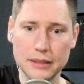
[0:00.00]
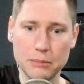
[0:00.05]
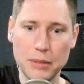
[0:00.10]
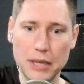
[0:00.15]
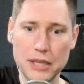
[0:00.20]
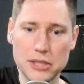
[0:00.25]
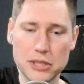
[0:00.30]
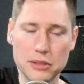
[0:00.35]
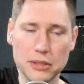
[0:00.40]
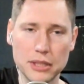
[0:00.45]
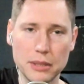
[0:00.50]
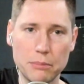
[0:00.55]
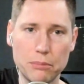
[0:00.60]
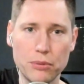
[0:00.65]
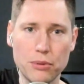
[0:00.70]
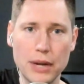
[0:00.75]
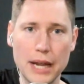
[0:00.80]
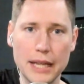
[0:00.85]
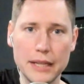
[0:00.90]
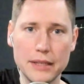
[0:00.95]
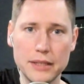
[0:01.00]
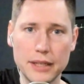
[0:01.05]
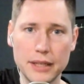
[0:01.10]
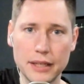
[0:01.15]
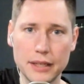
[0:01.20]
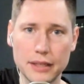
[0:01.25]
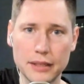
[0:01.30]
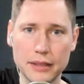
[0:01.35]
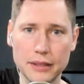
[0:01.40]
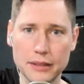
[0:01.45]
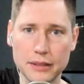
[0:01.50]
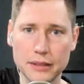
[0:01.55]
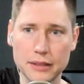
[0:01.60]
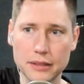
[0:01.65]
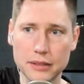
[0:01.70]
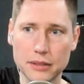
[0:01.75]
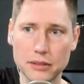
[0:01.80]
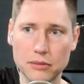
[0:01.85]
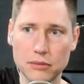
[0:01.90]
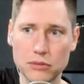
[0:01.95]
basically a branding
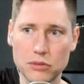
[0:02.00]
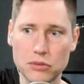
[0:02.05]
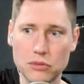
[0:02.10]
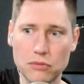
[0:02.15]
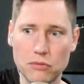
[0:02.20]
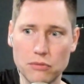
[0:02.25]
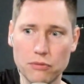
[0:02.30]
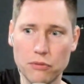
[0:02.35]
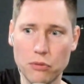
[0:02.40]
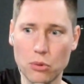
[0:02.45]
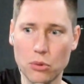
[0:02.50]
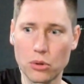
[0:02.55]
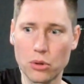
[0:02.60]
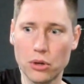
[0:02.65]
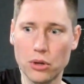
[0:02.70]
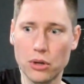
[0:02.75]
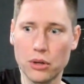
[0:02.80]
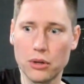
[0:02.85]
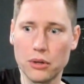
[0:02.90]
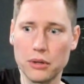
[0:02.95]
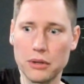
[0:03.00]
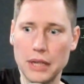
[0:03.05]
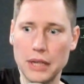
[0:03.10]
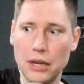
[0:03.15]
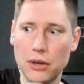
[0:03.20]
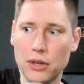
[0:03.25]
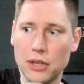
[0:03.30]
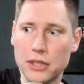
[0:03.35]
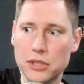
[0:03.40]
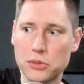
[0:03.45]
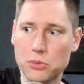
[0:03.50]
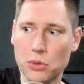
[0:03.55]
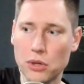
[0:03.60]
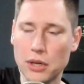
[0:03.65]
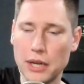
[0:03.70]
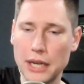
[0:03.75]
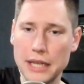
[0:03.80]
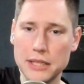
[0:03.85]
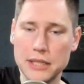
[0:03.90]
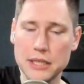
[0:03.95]
for areas
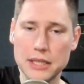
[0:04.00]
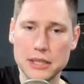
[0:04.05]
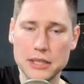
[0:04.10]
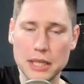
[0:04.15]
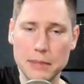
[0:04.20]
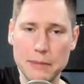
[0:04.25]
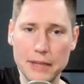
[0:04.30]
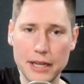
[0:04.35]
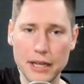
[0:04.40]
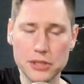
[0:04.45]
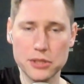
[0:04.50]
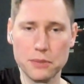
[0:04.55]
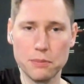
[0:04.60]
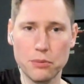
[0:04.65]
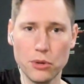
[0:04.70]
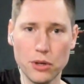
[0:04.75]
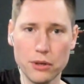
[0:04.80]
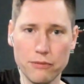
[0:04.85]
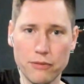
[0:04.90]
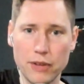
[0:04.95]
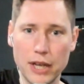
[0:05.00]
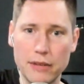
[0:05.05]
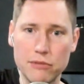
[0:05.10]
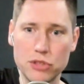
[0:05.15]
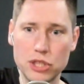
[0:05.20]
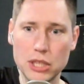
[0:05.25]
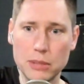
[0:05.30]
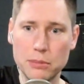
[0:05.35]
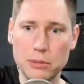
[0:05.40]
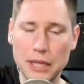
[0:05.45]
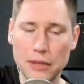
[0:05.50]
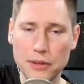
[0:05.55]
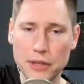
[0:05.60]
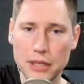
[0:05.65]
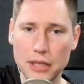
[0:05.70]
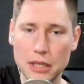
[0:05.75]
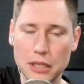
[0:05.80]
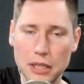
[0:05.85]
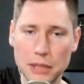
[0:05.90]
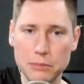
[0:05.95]
where AT&T may not support 5G, but now they
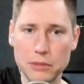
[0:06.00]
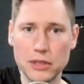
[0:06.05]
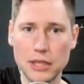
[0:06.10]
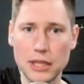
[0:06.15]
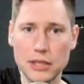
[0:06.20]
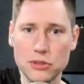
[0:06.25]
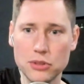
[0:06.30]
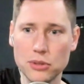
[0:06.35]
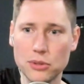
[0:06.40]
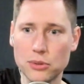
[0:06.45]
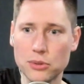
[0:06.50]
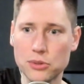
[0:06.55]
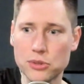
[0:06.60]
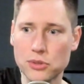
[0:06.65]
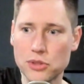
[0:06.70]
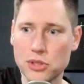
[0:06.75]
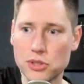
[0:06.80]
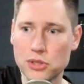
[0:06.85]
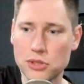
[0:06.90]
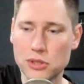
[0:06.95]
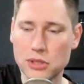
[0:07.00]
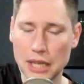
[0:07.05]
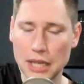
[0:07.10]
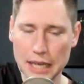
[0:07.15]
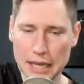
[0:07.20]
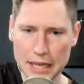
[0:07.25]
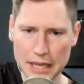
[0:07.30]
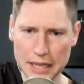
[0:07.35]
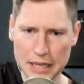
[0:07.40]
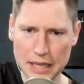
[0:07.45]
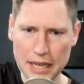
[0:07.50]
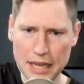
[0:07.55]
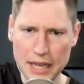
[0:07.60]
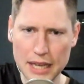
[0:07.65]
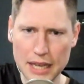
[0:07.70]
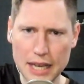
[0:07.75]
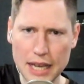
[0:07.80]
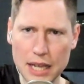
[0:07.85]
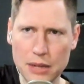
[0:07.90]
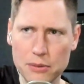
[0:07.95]
can claim that they do. So this is, I,
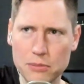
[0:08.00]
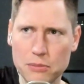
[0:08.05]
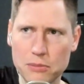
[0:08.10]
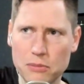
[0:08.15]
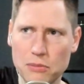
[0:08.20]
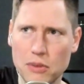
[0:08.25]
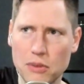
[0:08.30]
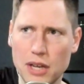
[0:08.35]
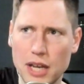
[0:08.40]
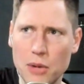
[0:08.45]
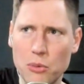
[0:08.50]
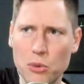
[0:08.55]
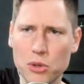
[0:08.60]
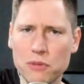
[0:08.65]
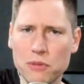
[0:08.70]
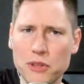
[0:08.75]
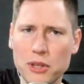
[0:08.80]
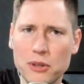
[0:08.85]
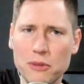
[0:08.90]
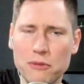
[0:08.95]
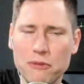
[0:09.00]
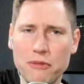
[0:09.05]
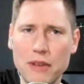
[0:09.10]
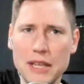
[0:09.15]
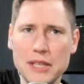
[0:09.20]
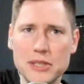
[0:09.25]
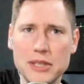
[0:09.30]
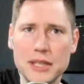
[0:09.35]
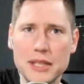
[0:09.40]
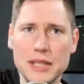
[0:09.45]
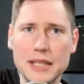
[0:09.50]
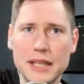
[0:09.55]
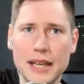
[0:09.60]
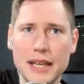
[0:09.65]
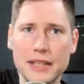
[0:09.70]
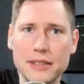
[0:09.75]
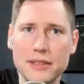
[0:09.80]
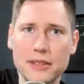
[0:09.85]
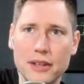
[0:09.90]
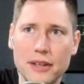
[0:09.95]
right. I, I wonder if they'll face any
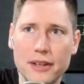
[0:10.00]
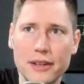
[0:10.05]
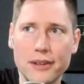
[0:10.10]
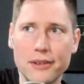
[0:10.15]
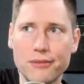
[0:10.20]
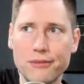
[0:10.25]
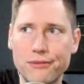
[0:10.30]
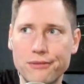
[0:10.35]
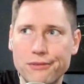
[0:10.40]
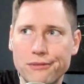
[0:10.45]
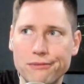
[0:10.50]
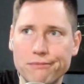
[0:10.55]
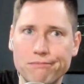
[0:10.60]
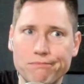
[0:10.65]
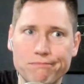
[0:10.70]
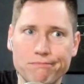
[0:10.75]
kind of